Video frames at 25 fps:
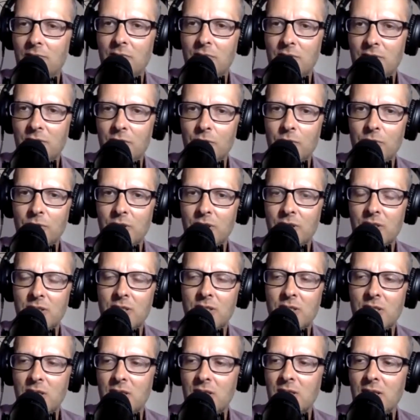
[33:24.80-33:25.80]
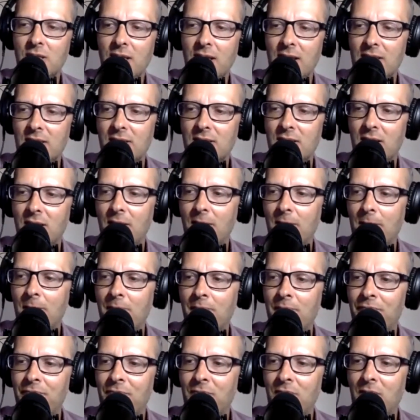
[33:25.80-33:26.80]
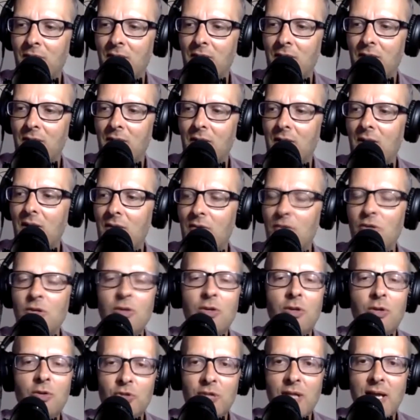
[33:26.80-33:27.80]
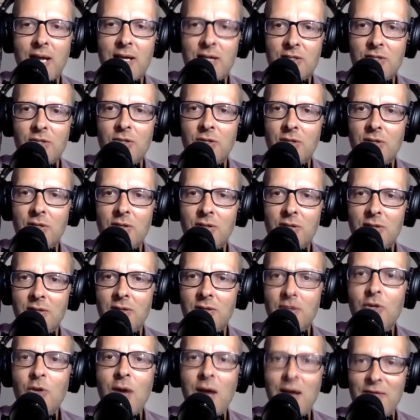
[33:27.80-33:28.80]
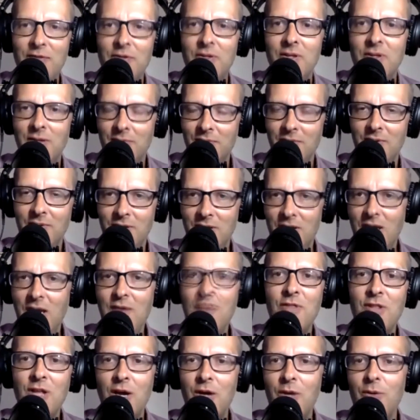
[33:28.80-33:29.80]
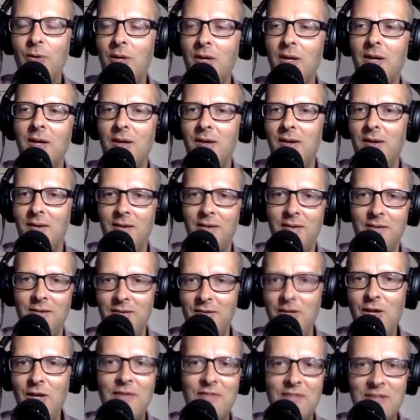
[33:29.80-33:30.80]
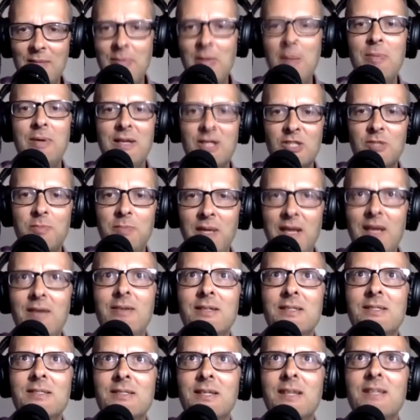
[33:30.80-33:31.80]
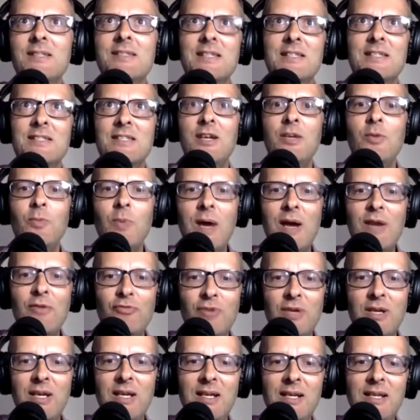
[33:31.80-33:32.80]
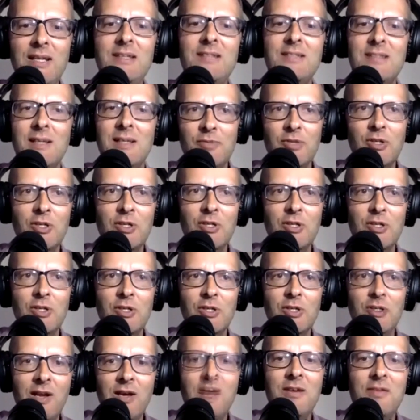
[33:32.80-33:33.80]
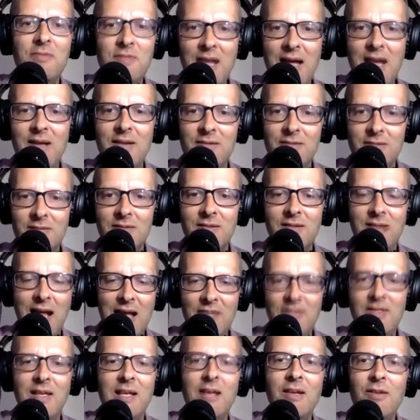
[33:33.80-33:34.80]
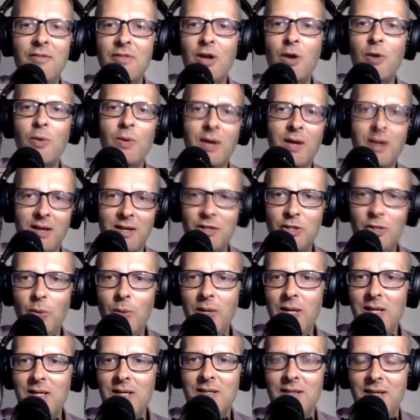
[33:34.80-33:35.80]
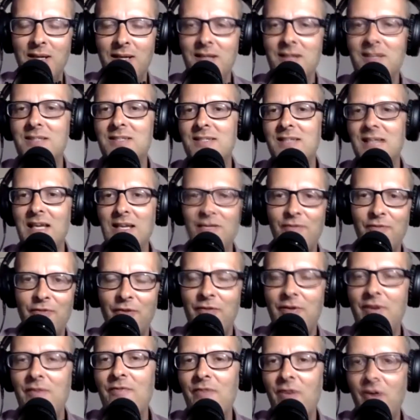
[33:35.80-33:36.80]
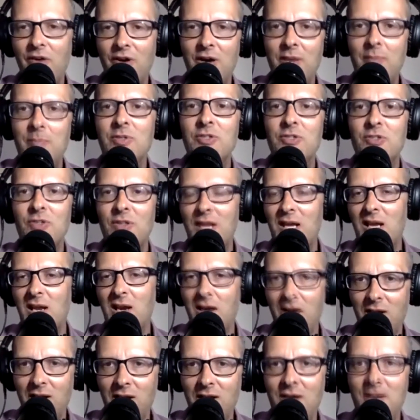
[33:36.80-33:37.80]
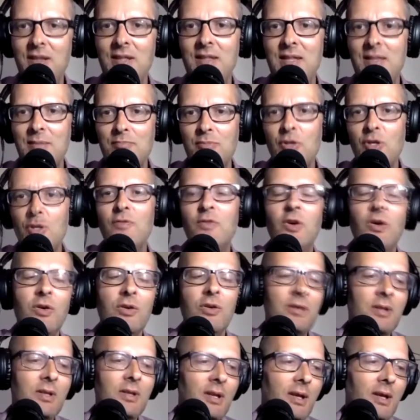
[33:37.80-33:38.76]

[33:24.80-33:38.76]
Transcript: my daughters and things like that, is that, you know, you, you said you you have even though you have to let people experience things. That's the only way really sometimes we're going to learn that that thing, even though do it in a in a safer environment so they can learn and then move on.